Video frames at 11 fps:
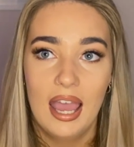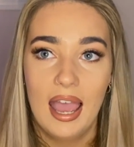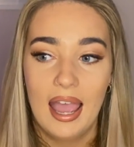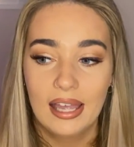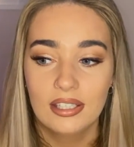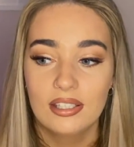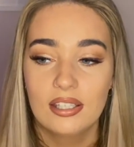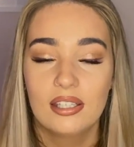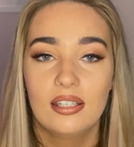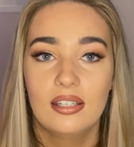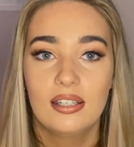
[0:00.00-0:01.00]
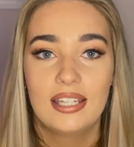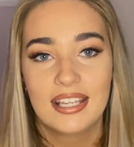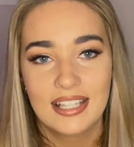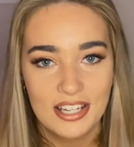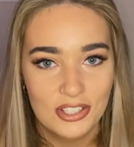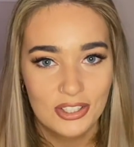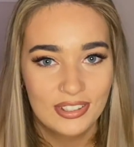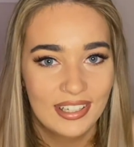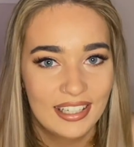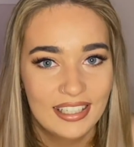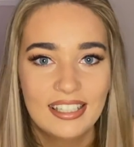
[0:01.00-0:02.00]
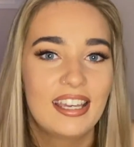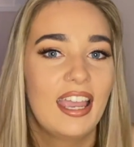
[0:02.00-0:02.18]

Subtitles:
and it takes ages to dry.